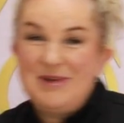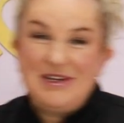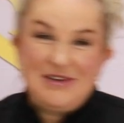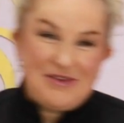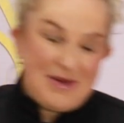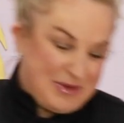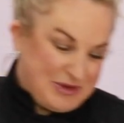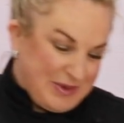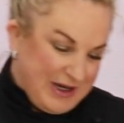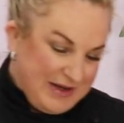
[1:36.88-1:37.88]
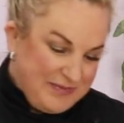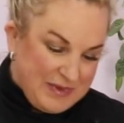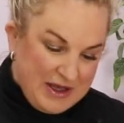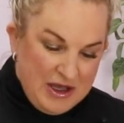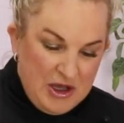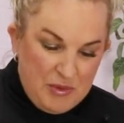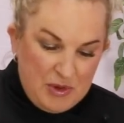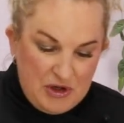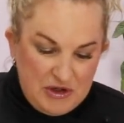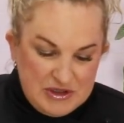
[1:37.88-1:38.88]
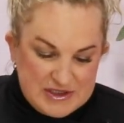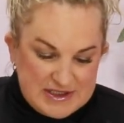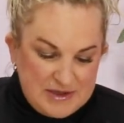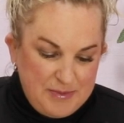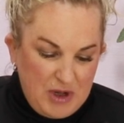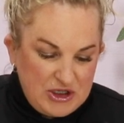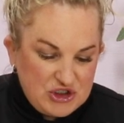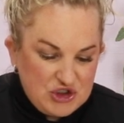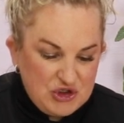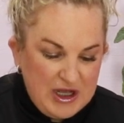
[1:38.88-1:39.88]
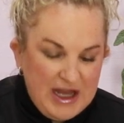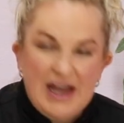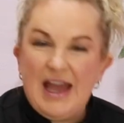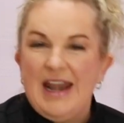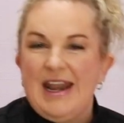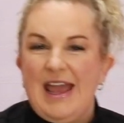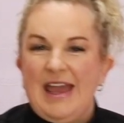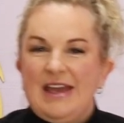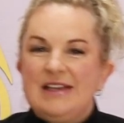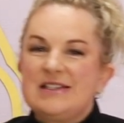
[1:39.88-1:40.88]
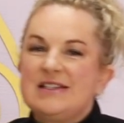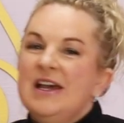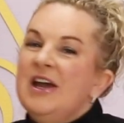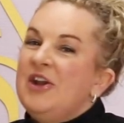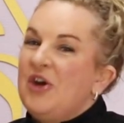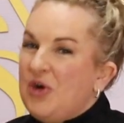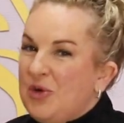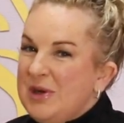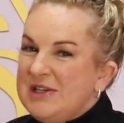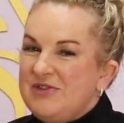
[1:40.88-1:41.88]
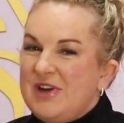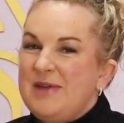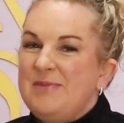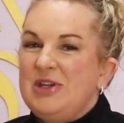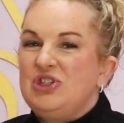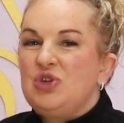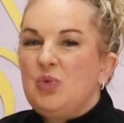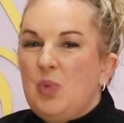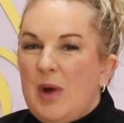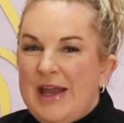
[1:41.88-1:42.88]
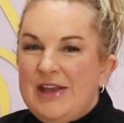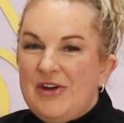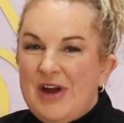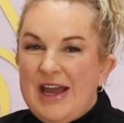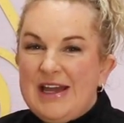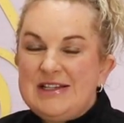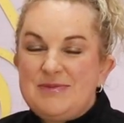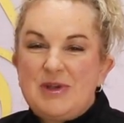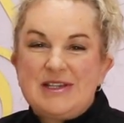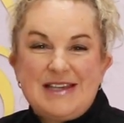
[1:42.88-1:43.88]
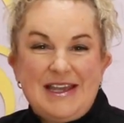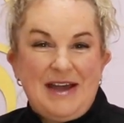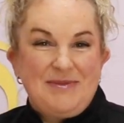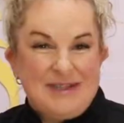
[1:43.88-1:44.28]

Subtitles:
it in your repertoire. We're going to just combine sugar and eggs. Now, I always recommend you weigh your eggs because they come